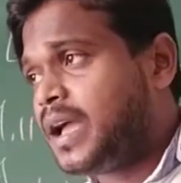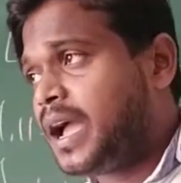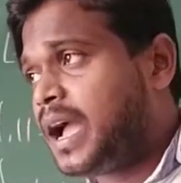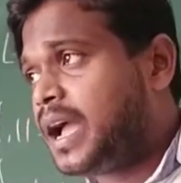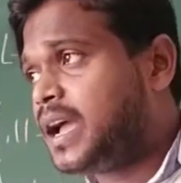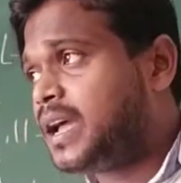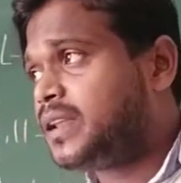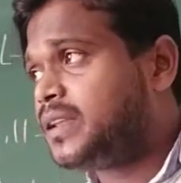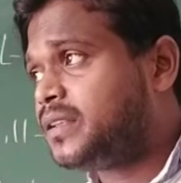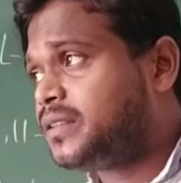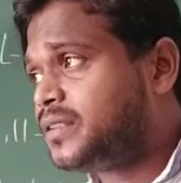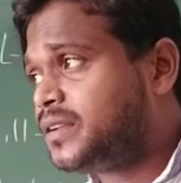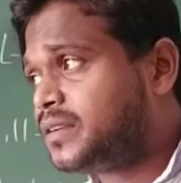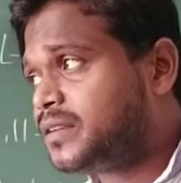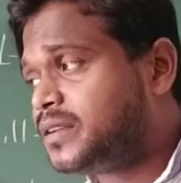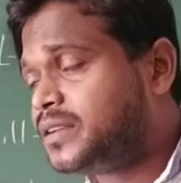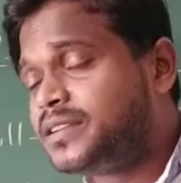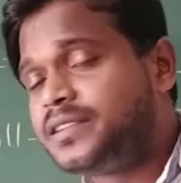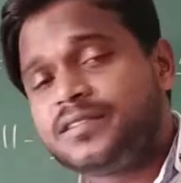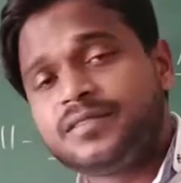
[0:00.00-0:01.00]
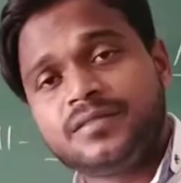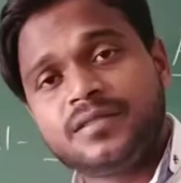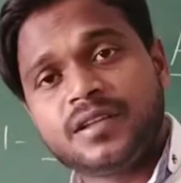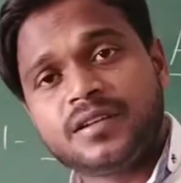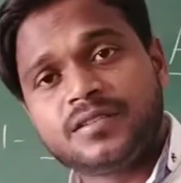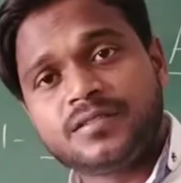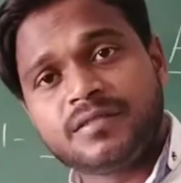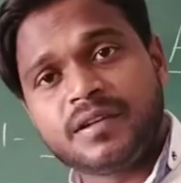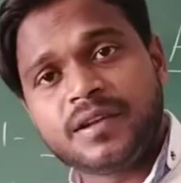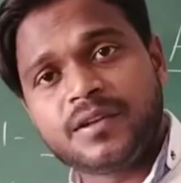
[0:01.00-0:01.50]
and the
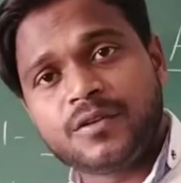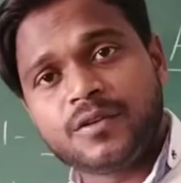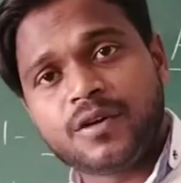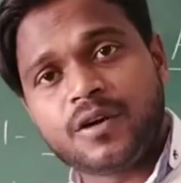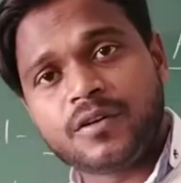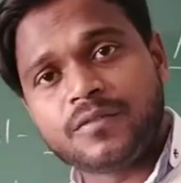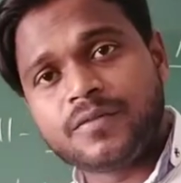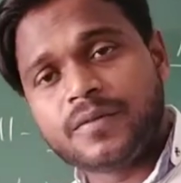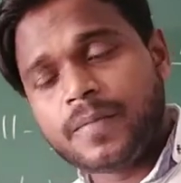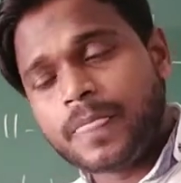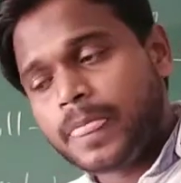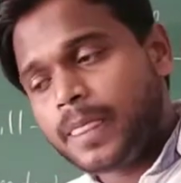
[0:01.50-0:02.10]
treaty of